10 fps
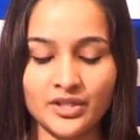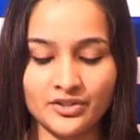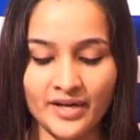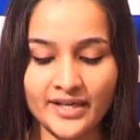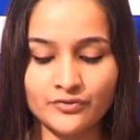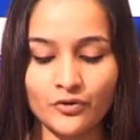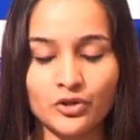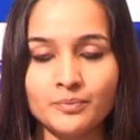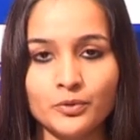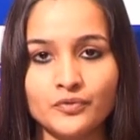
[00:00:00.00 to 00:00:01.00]
attract
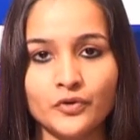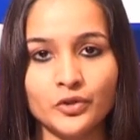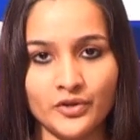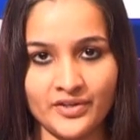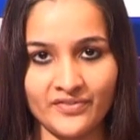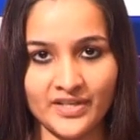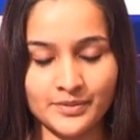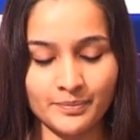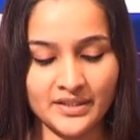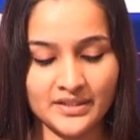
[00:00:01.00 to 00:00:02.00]
foreign portfolio
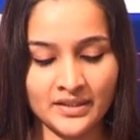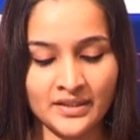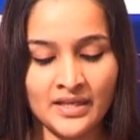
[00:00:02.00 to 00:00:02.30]
investment.